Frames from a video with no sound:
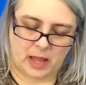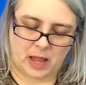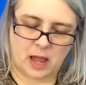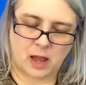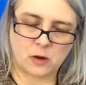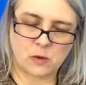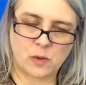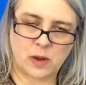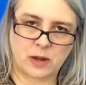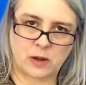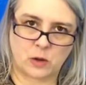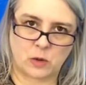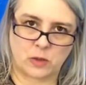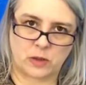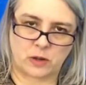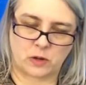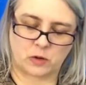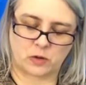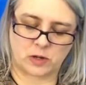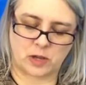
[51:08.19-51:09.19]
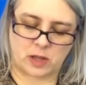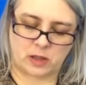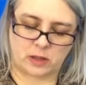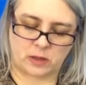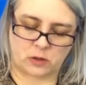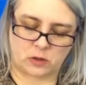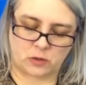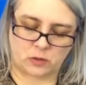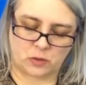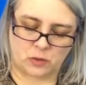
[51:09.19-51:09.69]
How do I know that you're
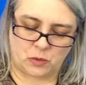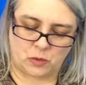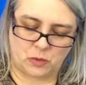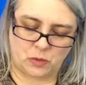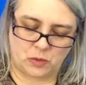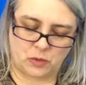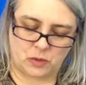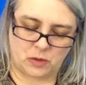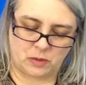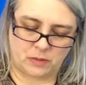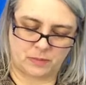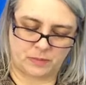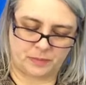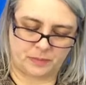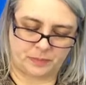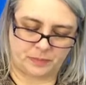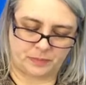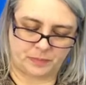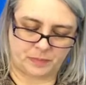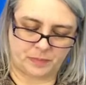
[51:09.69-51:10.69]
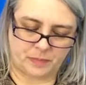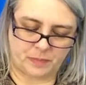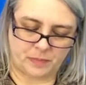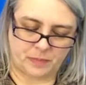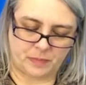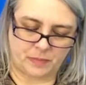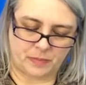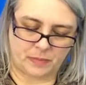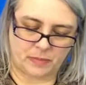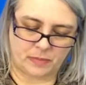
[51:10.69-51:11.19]
telling the truth?
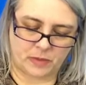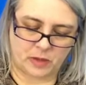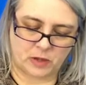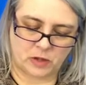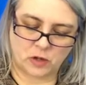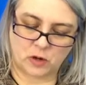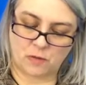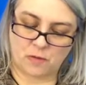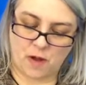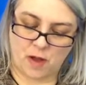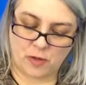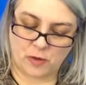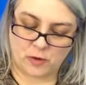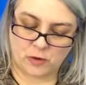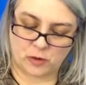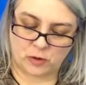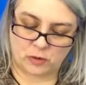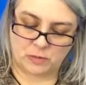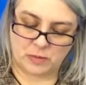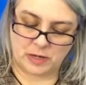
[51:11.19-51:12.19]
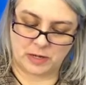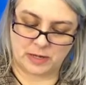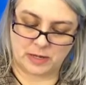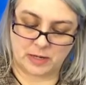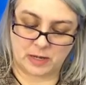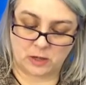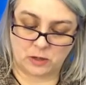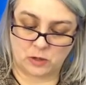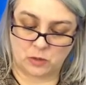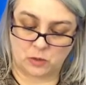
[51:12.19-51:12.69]
Your father told me to
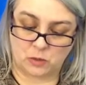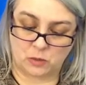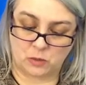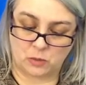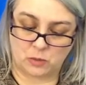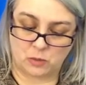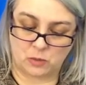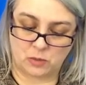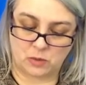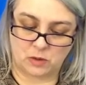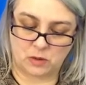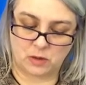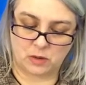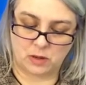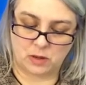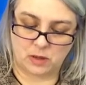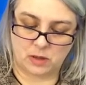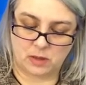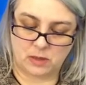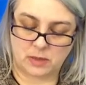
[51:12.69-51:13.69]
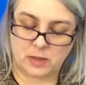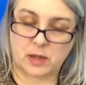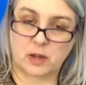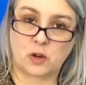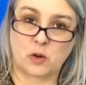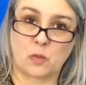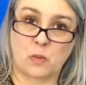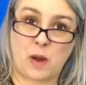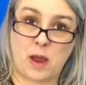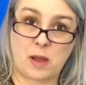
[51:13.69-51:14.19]
tell you that
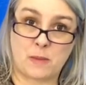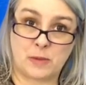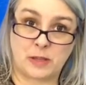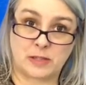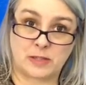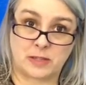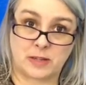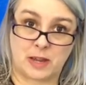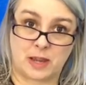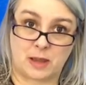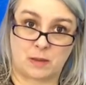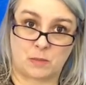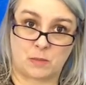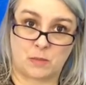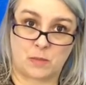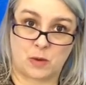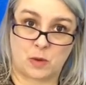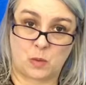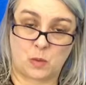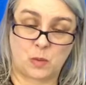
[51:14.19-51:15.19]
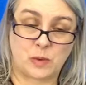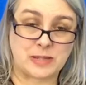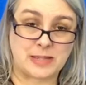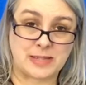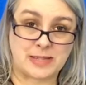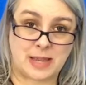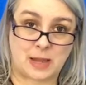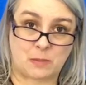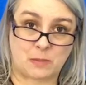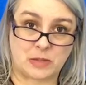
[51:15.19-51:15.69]
your rabbit's name was
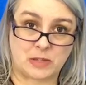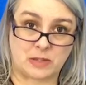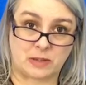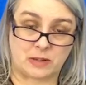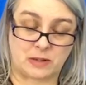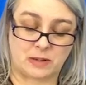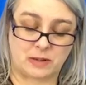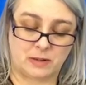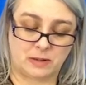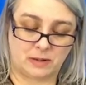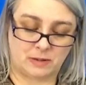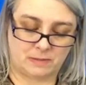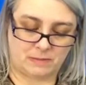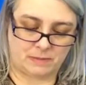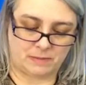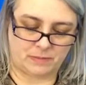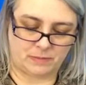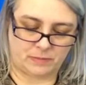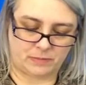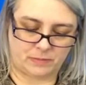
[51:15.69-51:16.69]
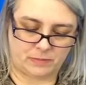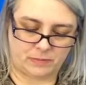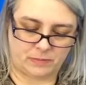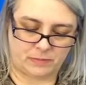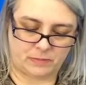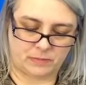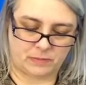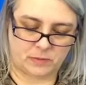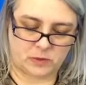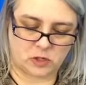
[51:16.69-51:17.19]
Samson.
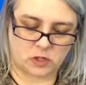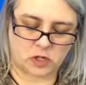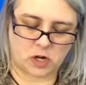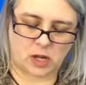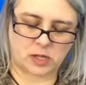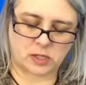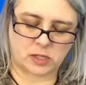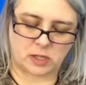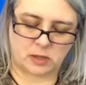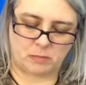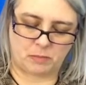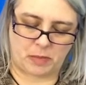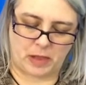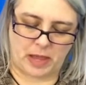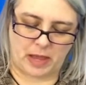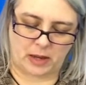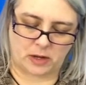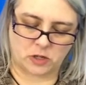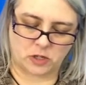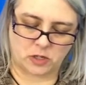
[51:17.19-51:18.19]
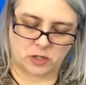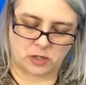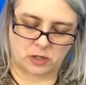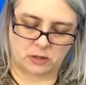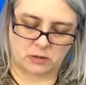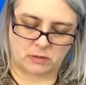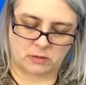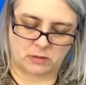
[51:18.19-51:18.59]
Jocelyn blanched.